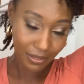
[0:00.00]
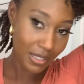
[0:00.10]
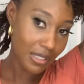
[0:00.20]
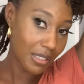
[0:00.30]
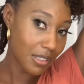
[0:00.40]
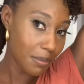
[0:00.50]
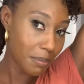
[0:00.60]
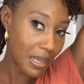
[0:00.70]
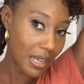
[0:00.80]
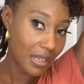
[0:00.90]
Such a
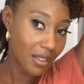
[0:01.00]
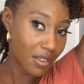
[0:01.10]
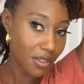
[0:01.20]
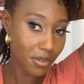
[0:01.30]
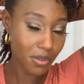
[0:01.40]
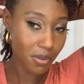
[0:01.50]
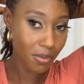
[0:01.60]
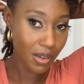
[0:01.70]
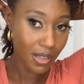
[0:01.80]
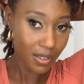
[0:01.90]
pain in the you know
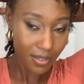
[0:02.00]
what.